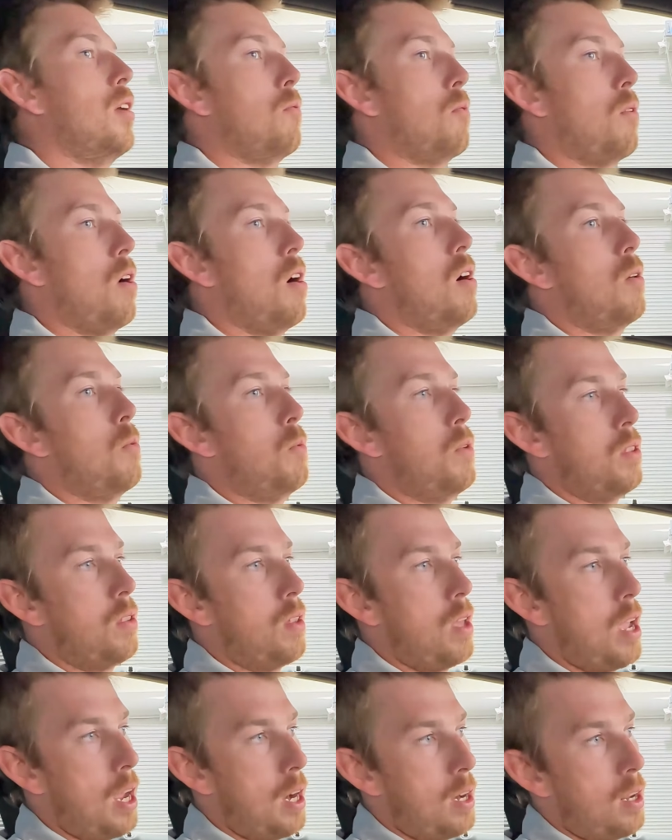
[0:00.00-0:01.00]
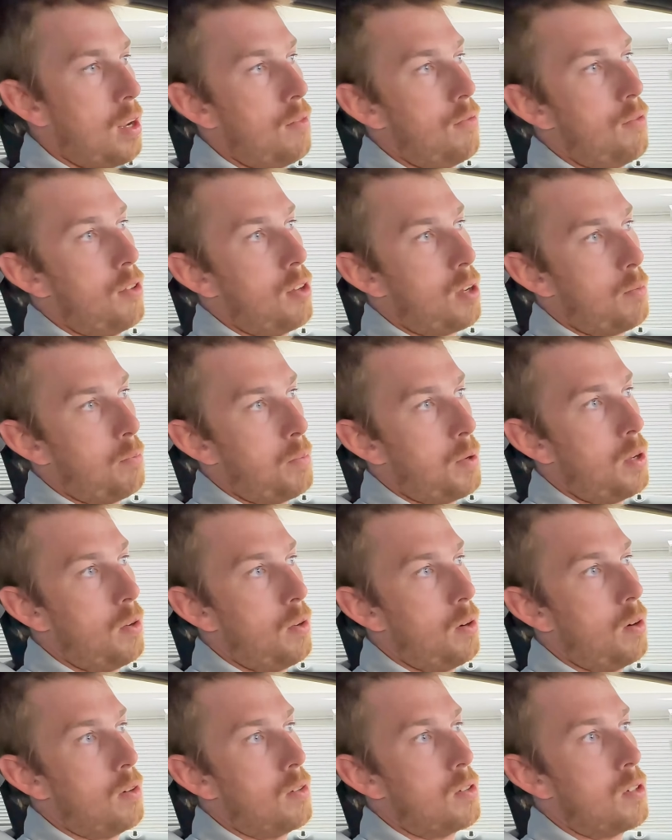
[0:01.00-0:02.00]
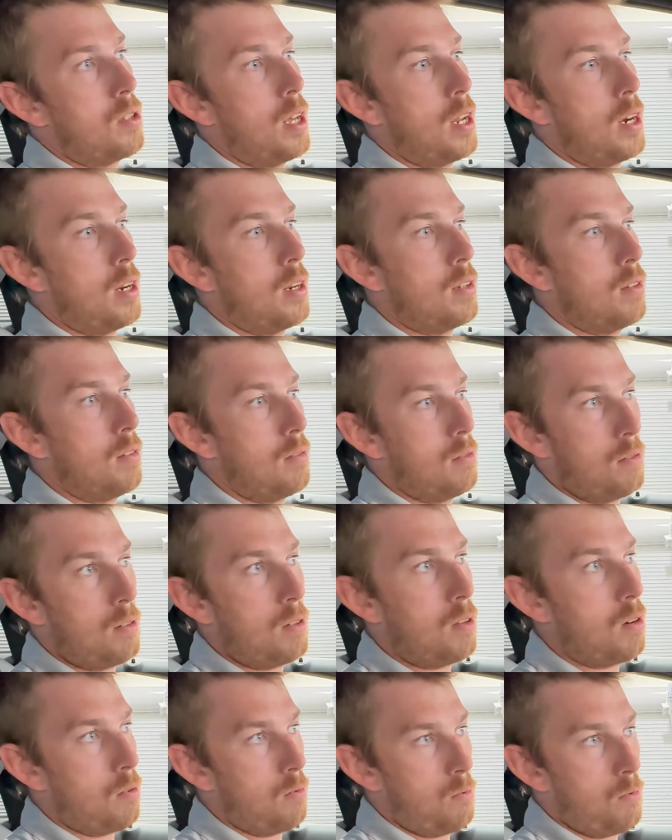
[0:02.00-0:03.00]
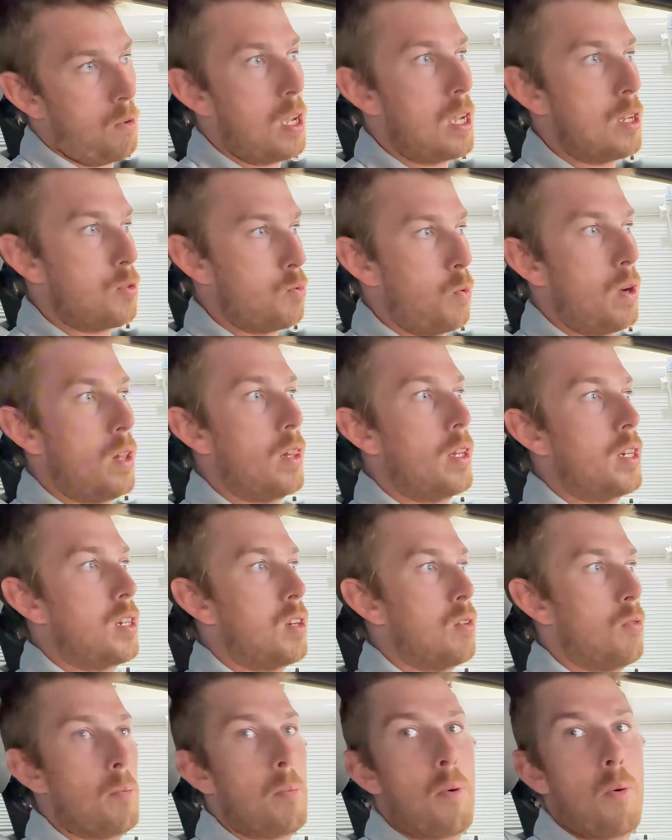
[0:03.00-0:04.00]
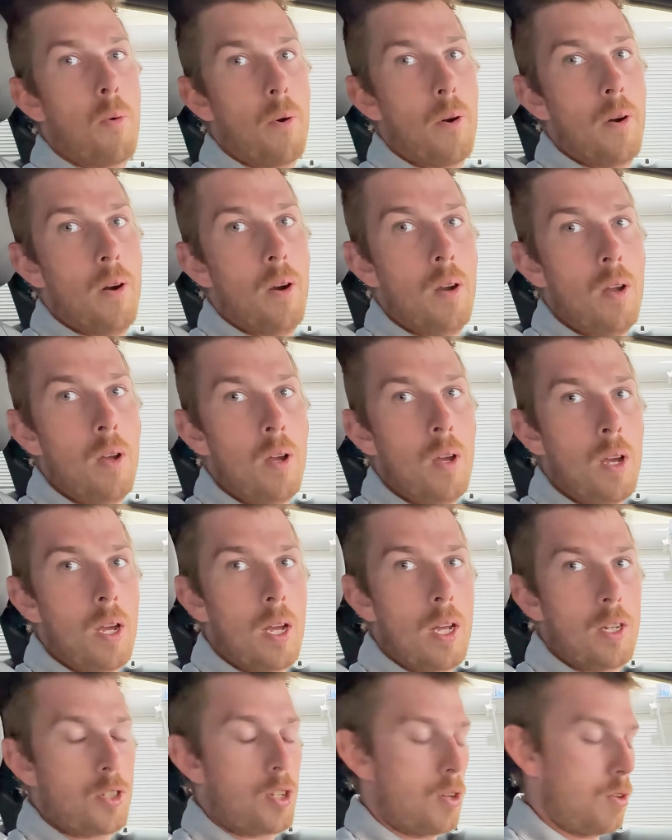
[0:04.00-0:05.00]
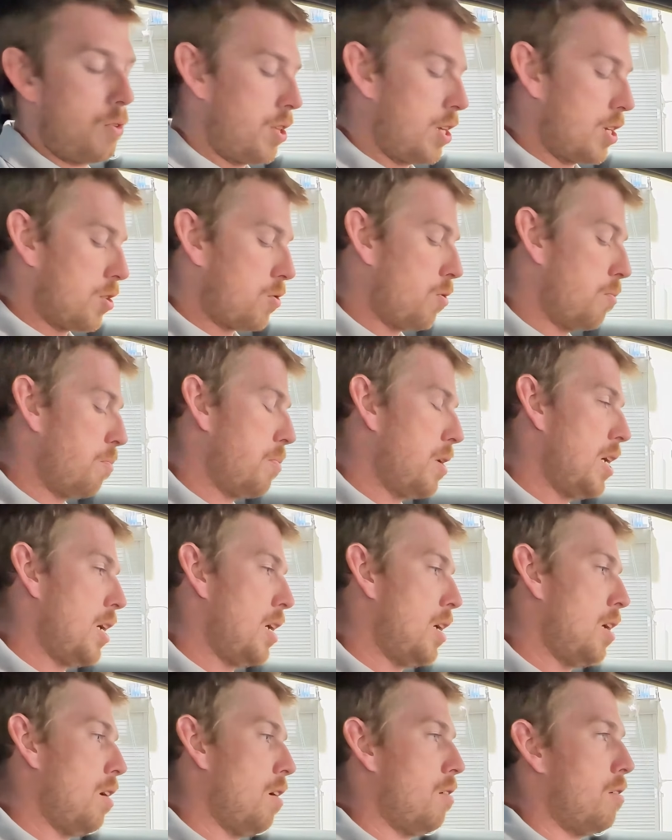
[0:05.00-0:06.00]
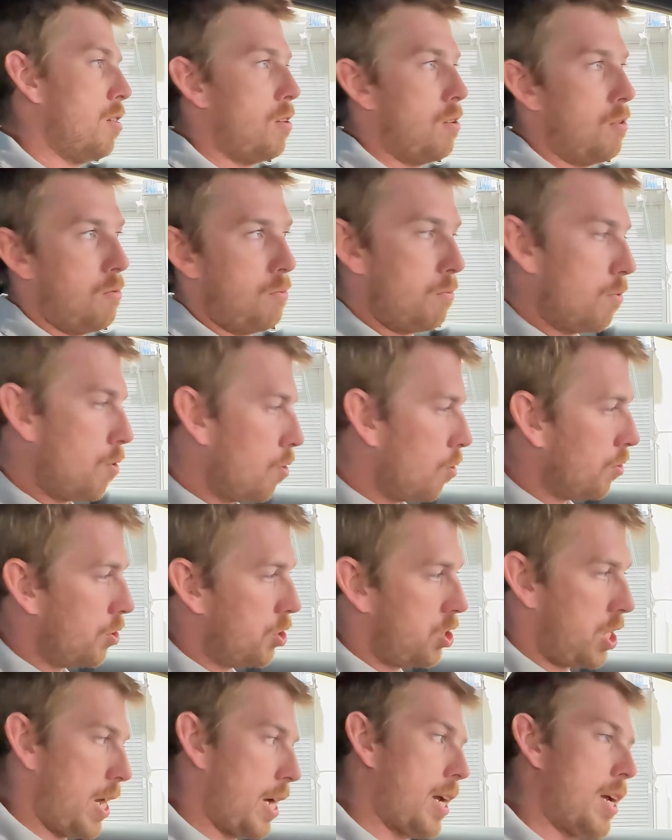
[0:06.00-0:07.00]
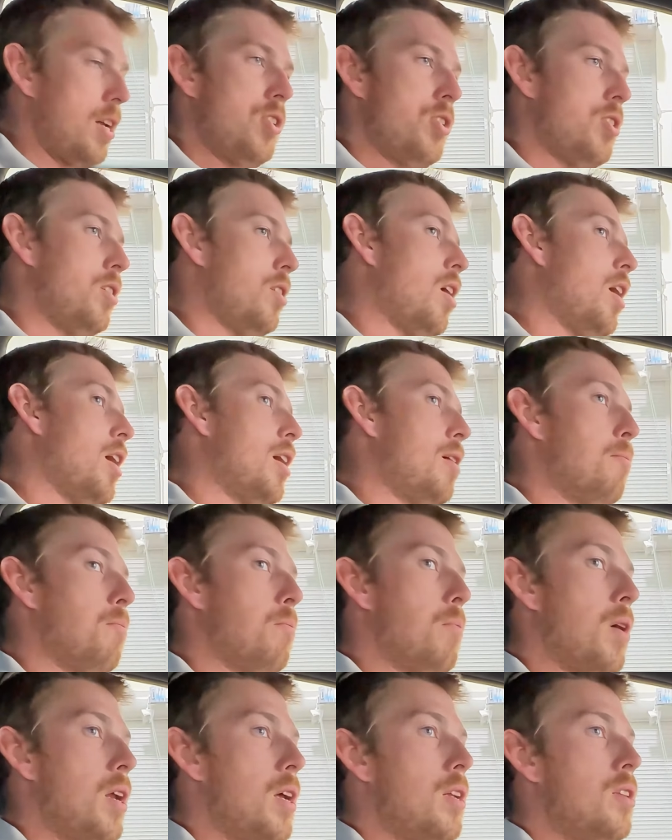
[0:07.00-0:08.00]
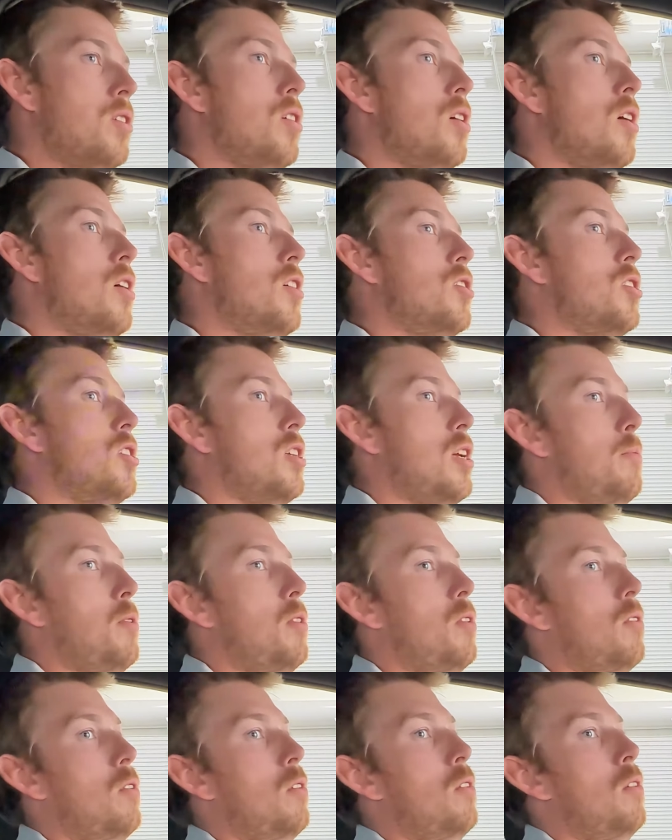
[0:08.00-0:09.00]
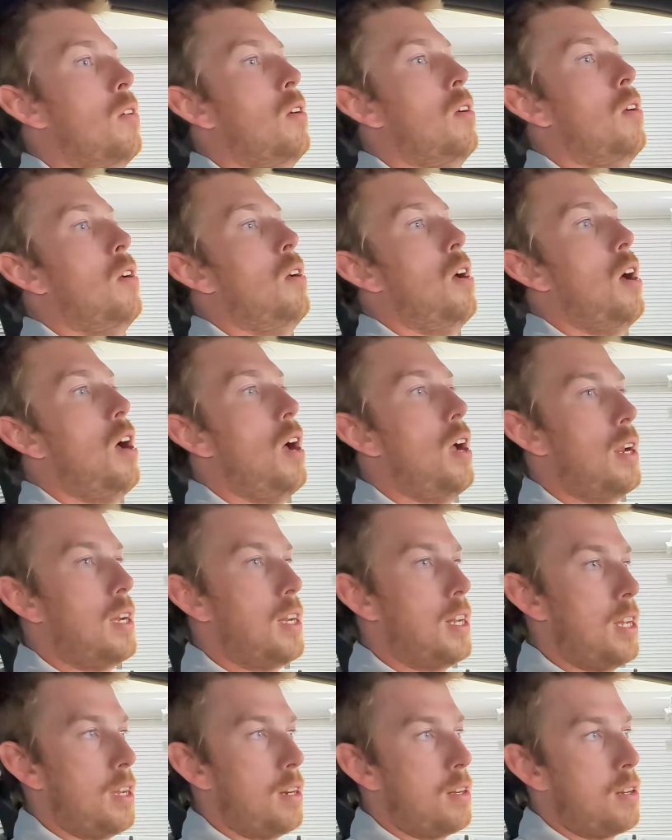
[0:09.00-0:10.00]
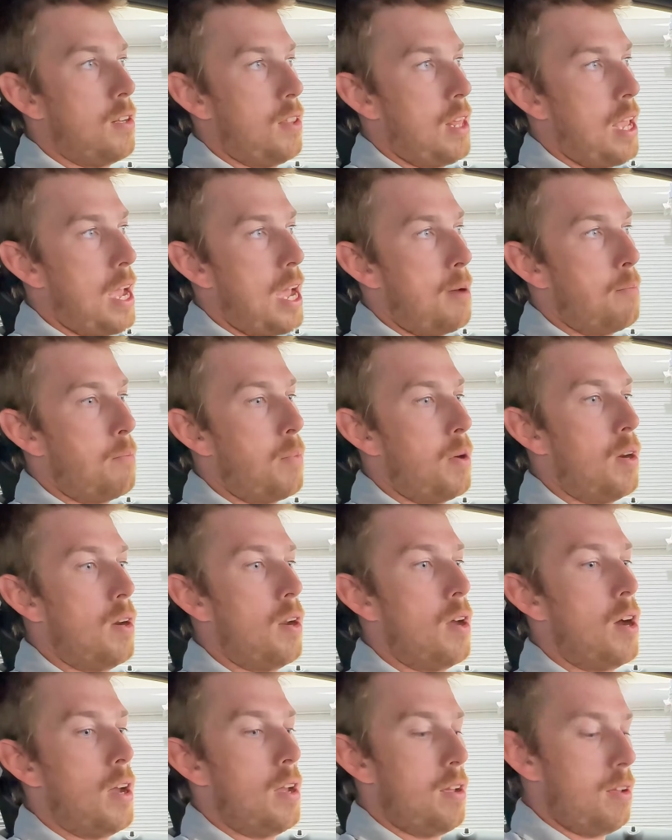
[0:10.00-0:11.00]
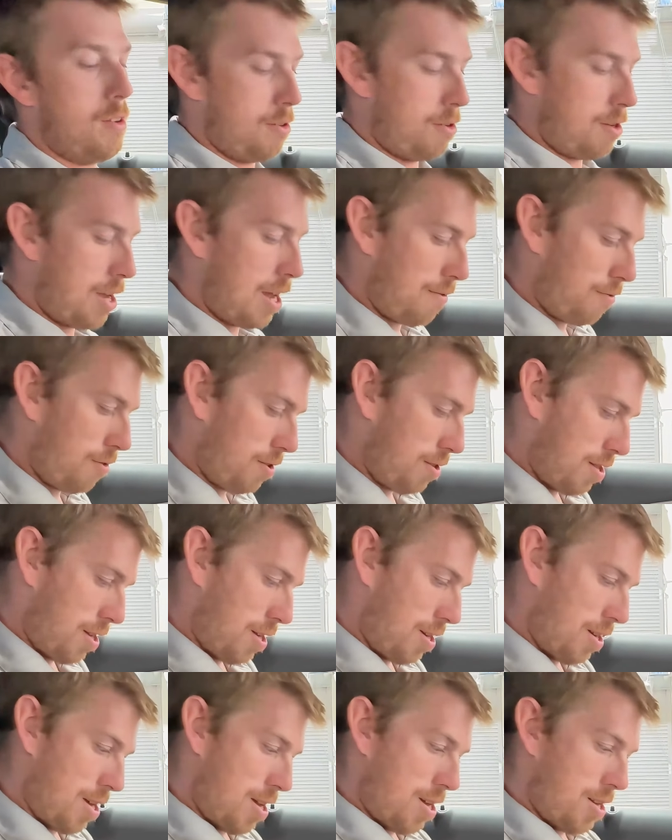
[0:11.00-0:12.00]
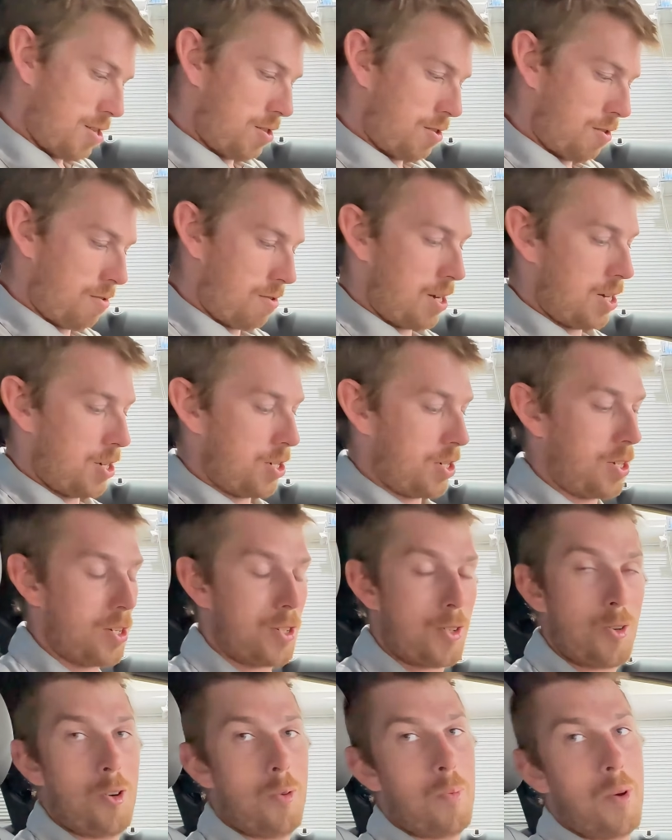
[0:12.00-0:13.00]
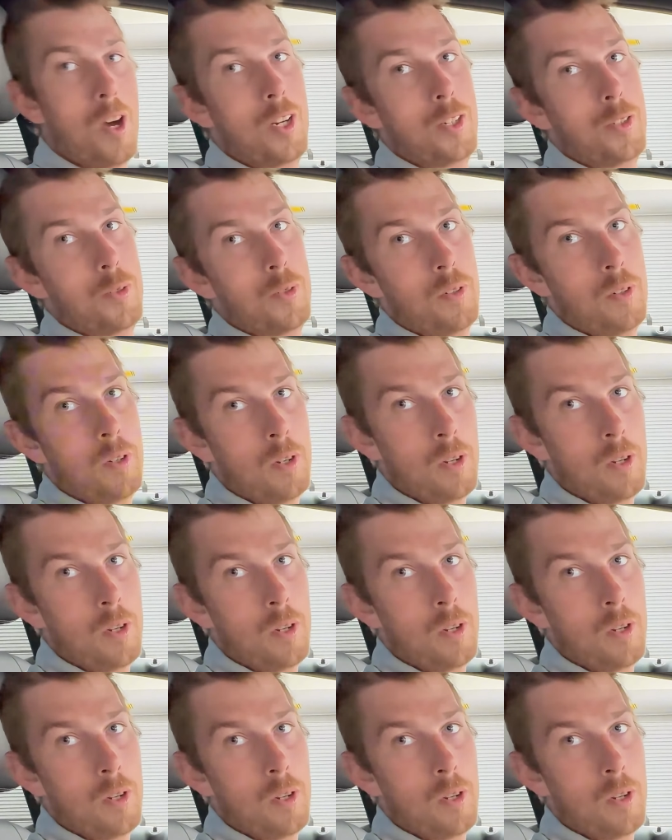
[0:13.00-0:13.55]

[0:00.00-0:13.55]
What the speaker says: wrong with any of the computers that it, is willing to report? Sure. And so this would be, old check engine light, but it's a similar idea to that, but not everything is your engine control module.